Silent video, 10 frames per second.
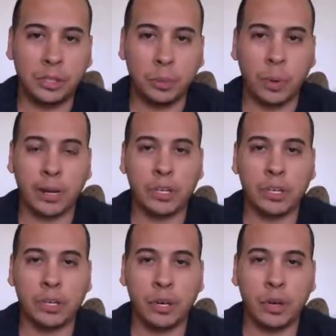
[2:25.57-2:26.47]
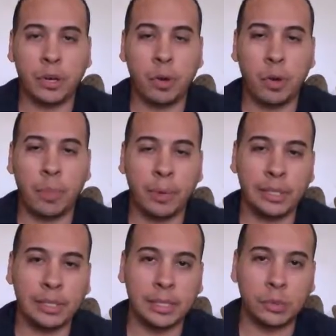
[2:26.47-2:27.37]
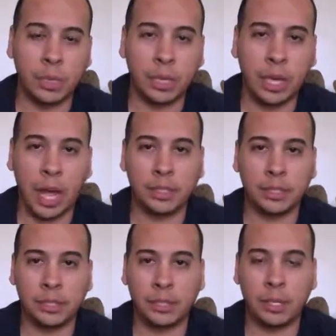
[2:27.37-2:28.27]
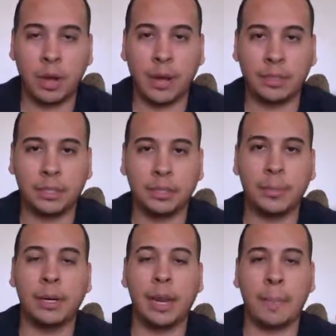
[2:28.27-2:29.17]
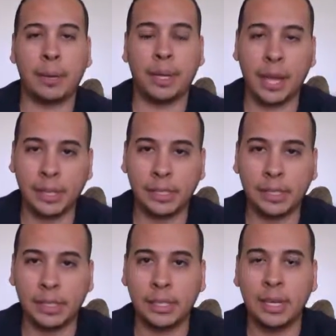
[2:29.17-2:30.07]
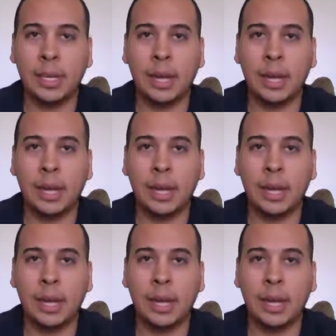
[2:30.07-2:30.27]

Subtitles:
You register your business with the auctions. You'll have to submit an application,